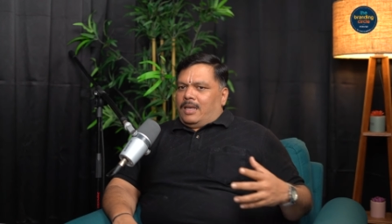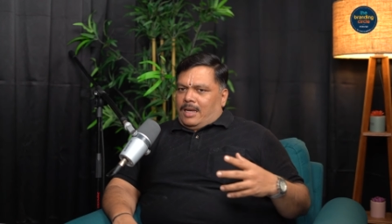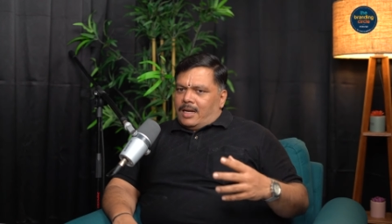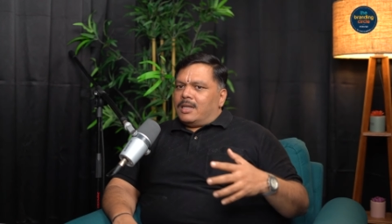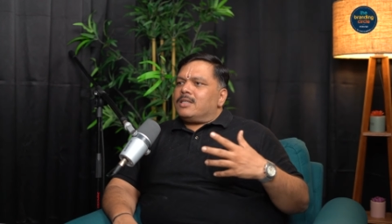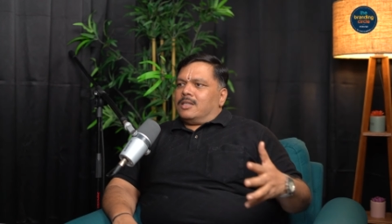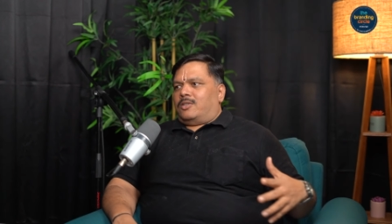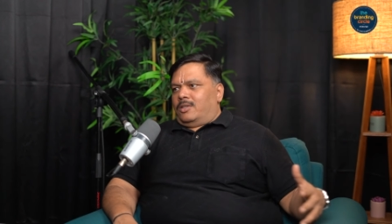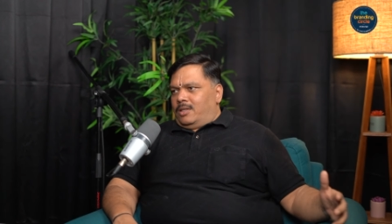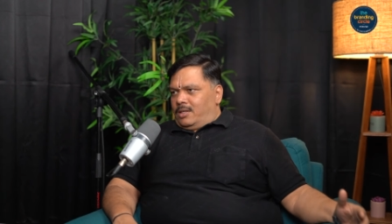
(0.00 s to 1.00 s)
take
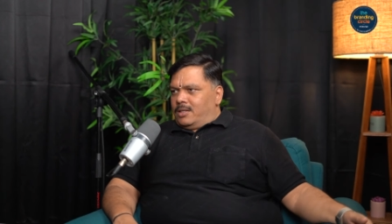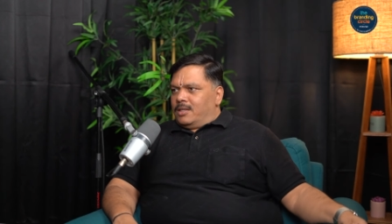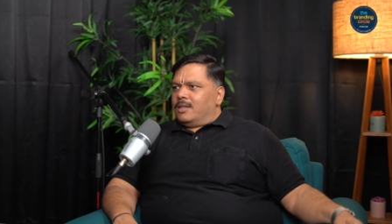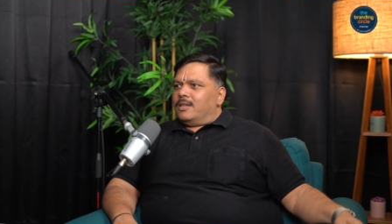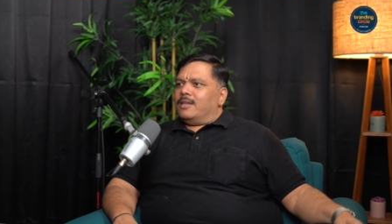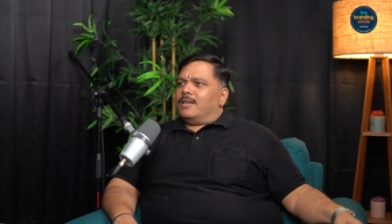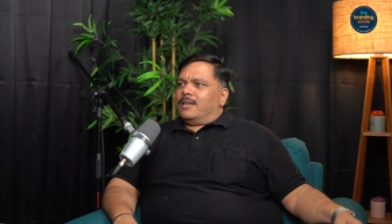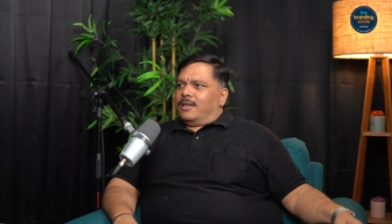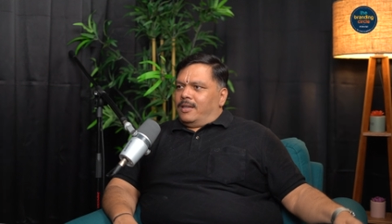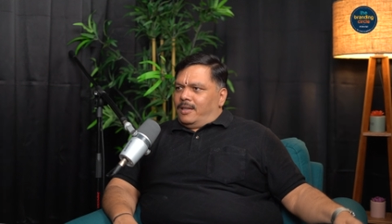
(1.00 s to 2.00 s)
decisions.
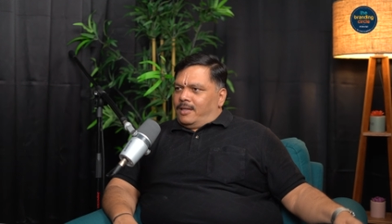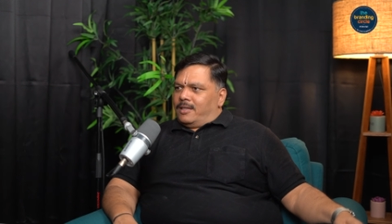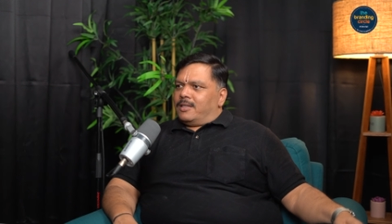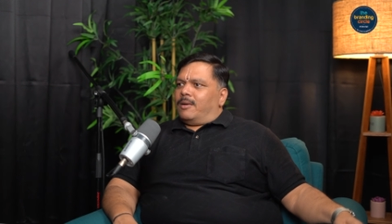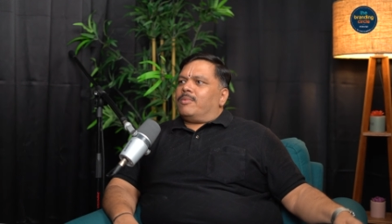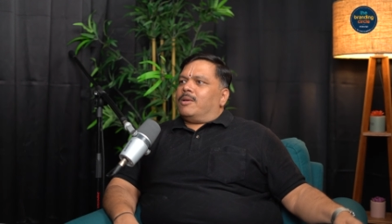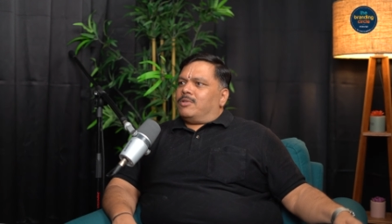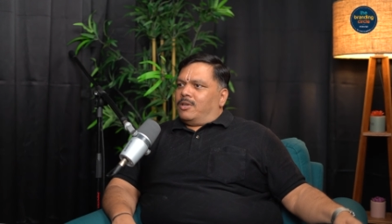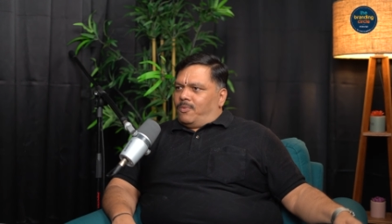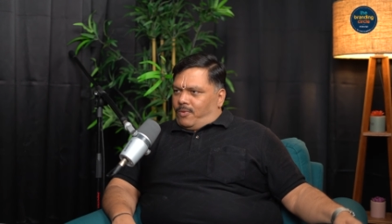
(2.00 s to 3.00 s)

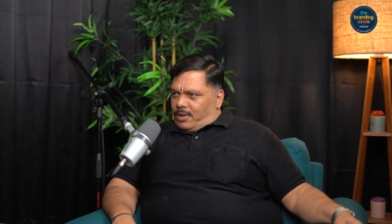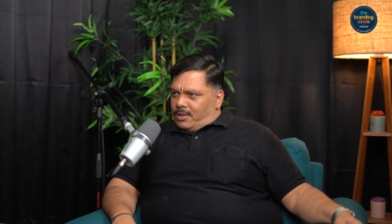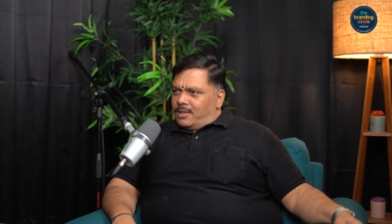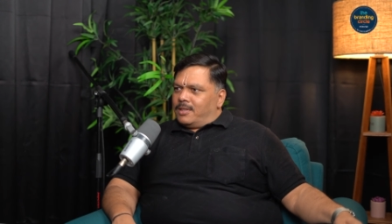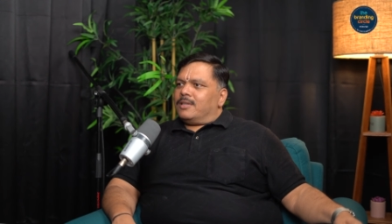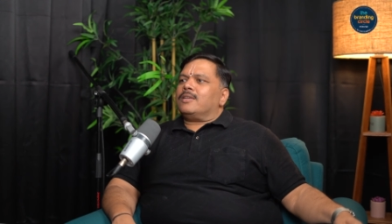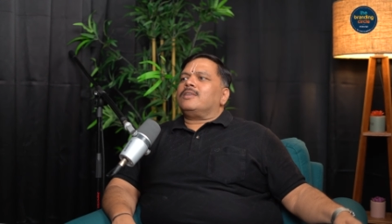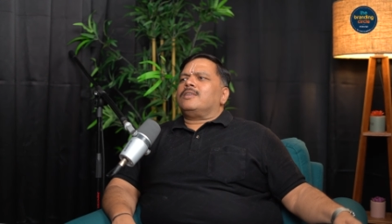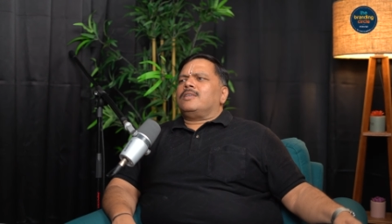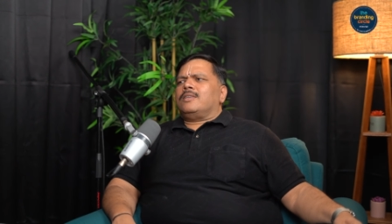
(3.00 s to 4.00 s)
Sometimes it works,
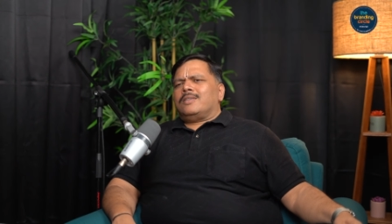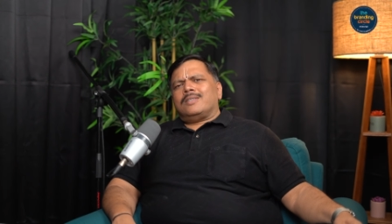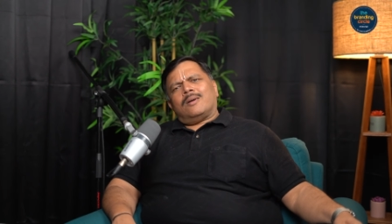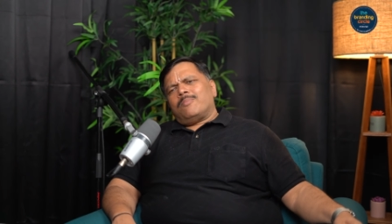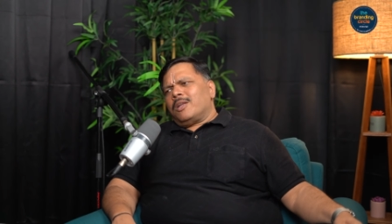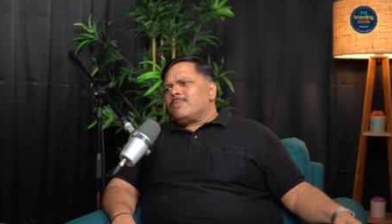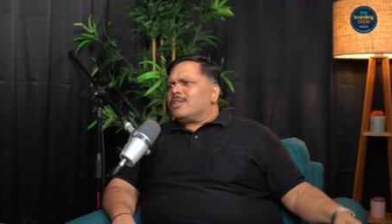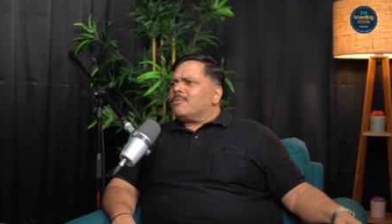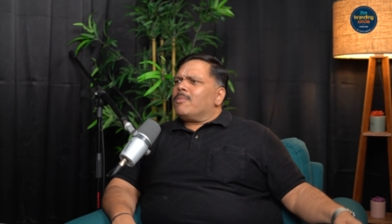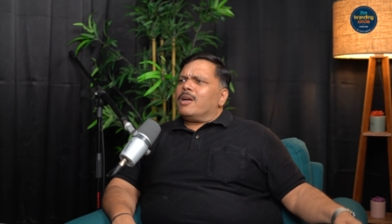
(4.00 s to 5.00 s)

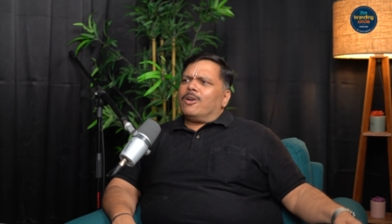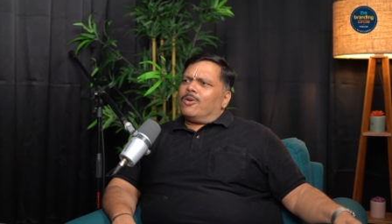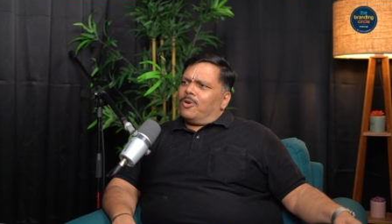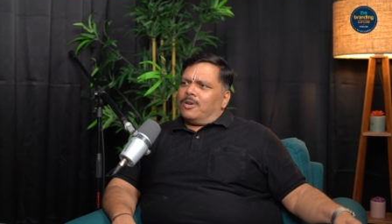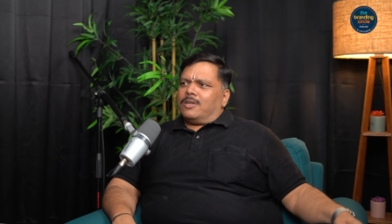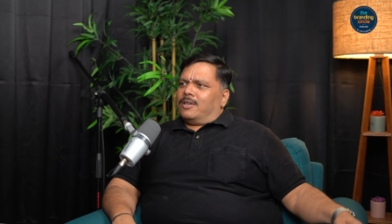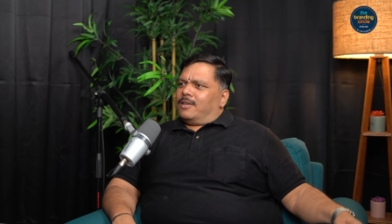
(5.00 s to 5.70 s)
sometimes it might not.